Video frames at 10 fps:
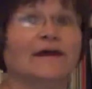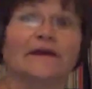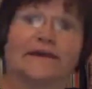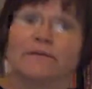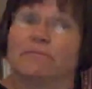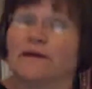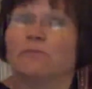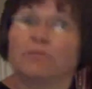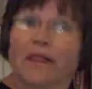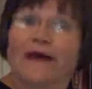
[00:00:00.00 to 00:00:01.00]
can be
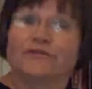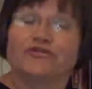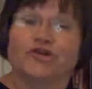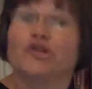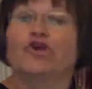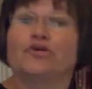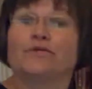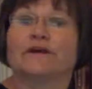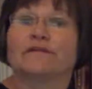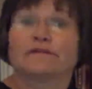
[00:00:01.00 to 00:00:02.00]
applied to
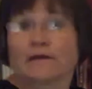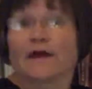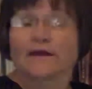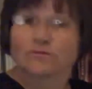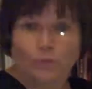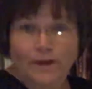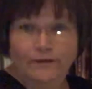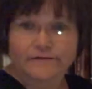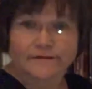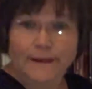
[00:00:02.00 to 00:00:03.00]
units as well
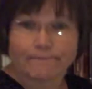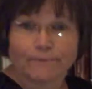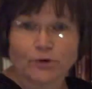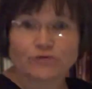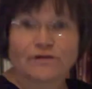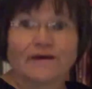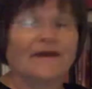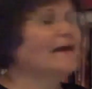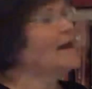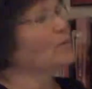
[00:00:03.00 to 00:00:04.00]
as numbers, and